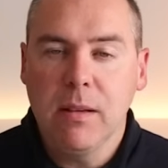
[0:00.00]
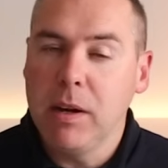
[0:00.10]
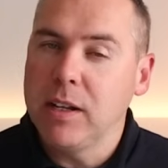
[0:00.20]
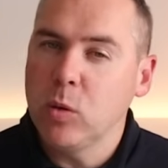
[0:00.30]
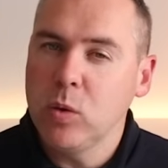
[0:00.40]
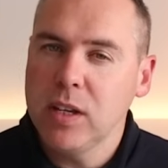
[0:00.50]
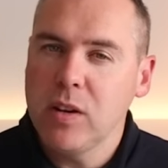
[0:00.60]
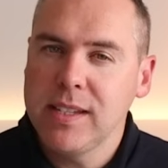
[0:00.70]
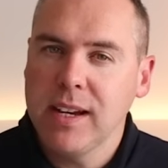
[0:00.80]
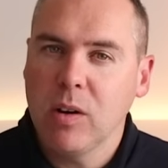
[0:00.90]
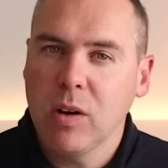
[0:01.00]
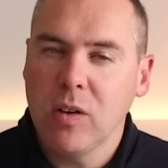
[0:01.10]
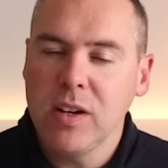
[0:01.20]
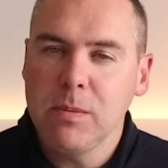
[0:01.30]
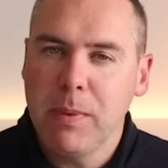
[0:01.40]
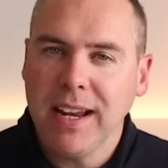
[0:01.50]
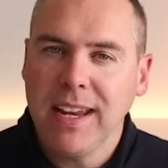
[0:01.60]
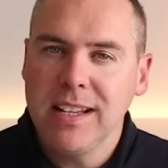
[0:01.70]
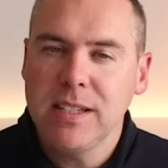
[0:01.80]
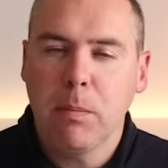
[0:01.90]
but it's also synchronized back
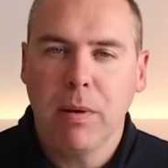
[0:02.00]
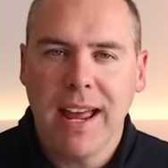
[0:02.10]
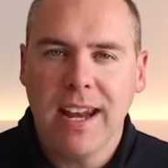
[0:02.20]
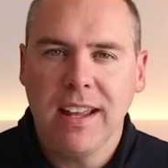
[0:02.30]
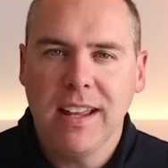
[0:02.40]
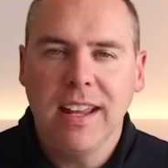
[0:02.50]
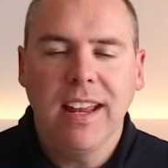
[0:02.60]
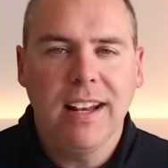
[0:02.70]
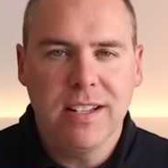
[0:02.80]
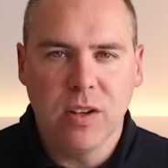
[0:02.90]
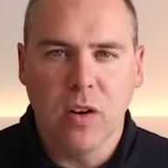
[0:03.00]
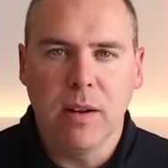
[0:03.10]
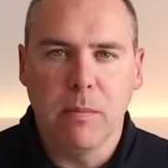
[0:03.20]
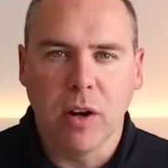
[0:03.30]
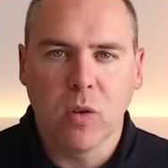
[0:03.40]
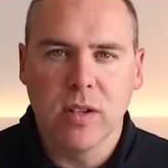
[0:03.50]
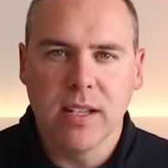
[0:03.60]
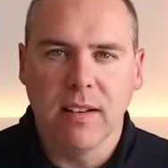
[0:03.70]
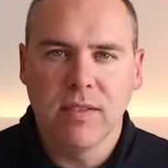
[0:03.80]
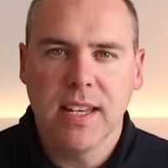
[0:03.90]
into Planner inside of
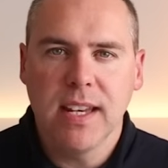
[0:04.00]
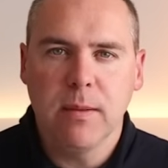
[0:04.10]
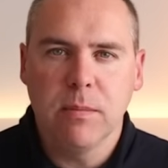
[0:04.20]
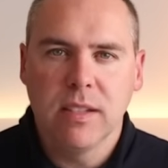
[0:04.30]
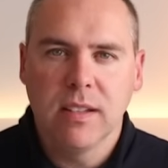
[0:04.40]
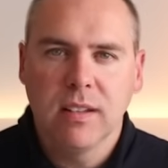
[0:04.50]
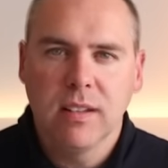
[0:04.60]
Microsoft Teams.